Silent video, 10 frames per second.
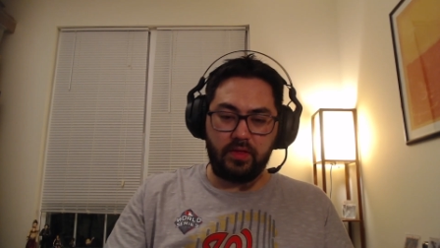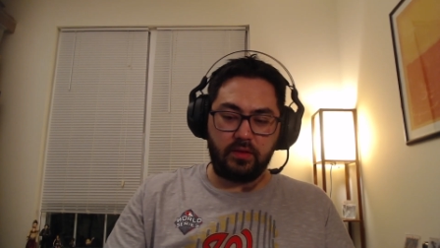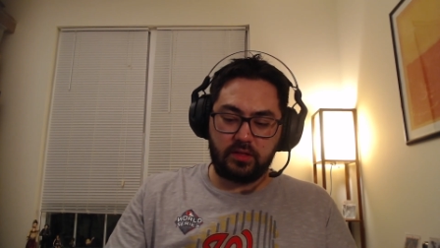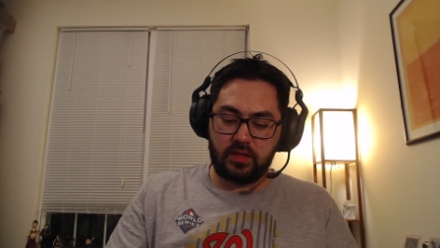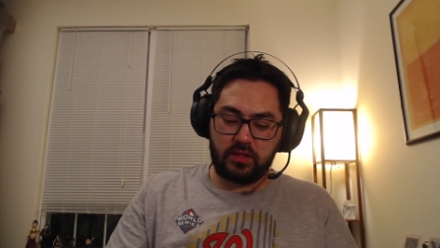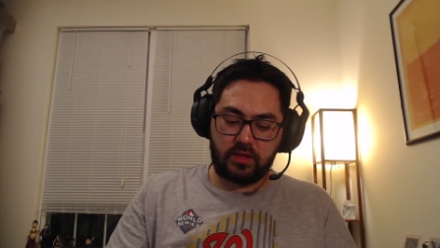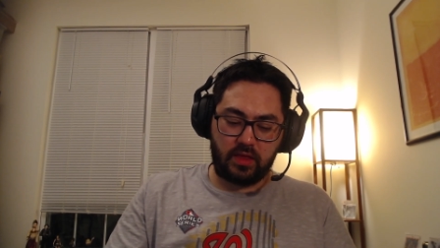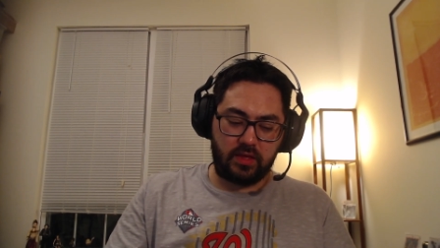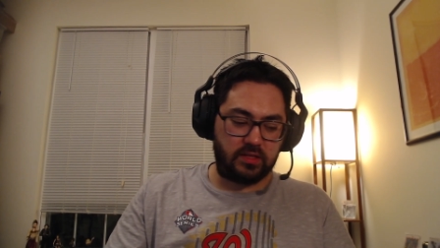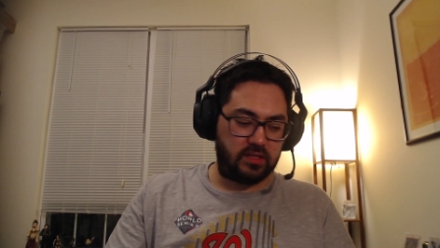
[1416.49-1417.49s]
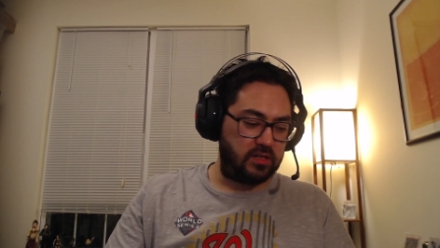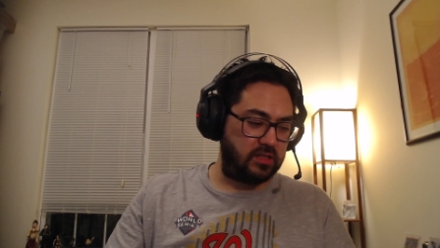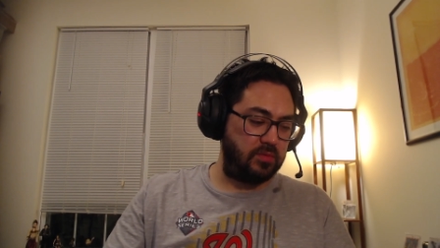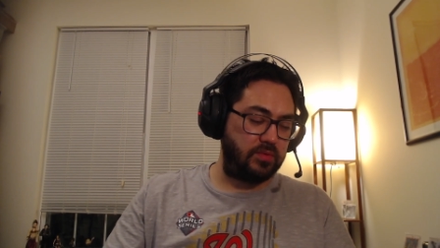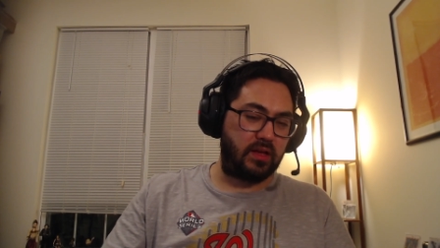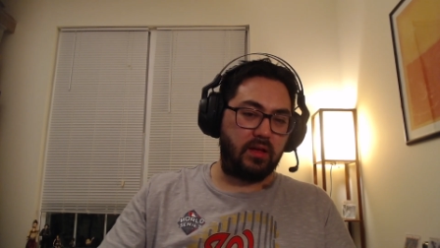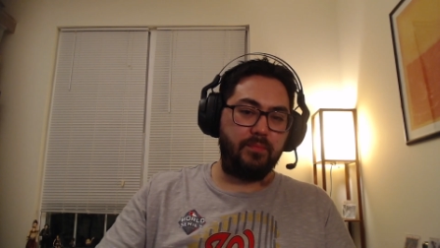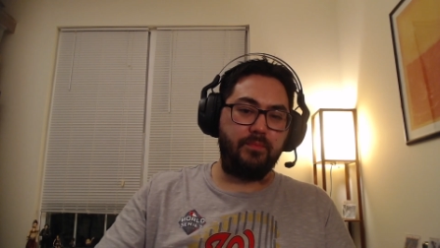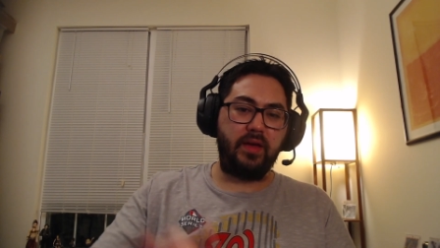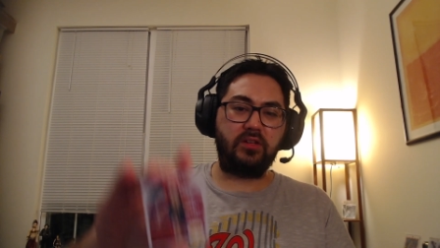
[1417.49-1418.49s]
See, this just seems like a
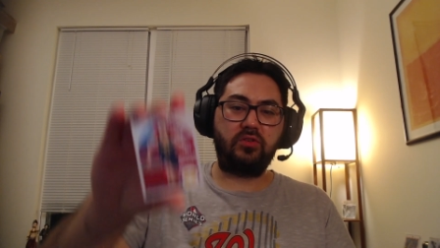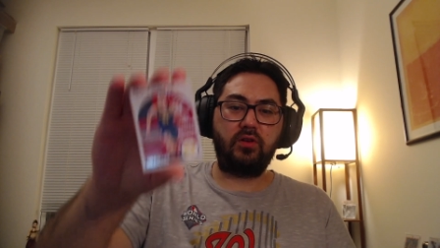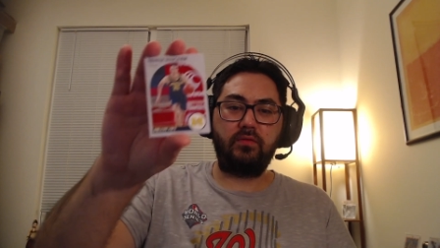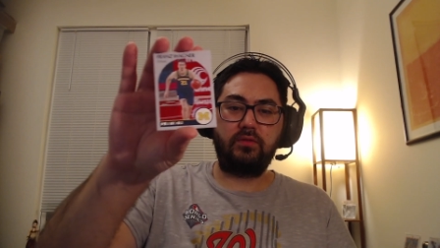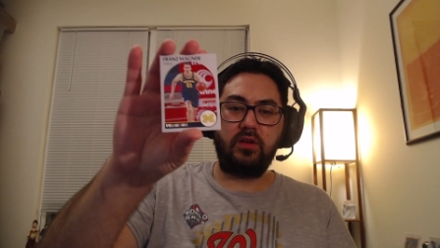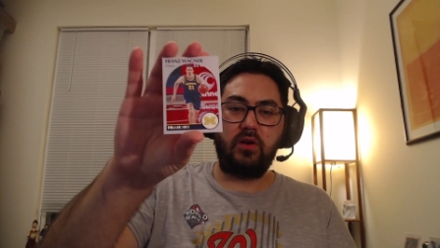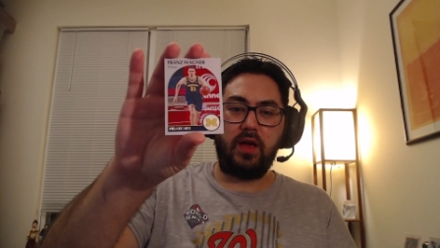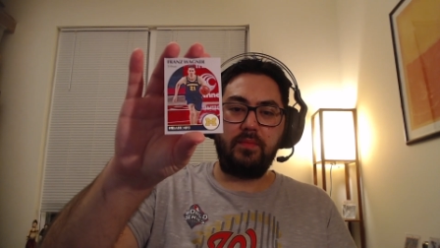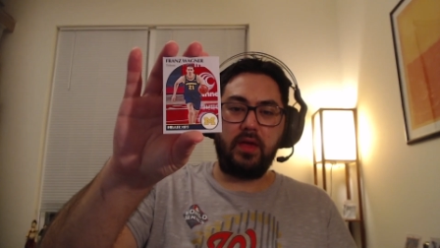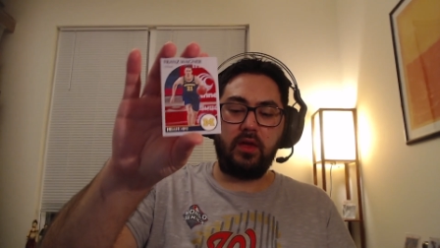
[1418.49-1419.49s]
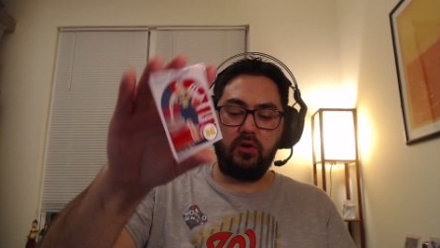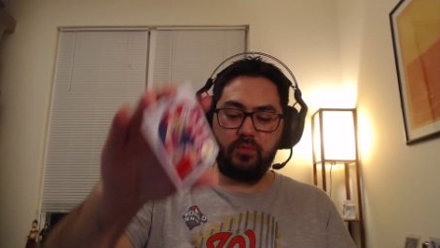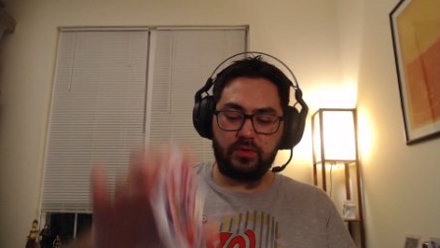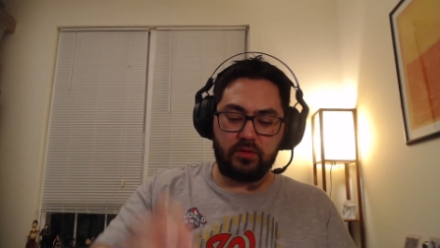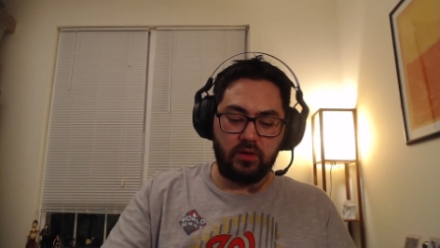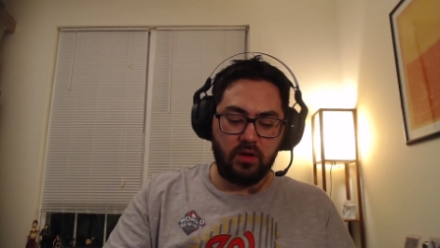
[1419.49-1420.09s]
mixture. So NBA Hoops.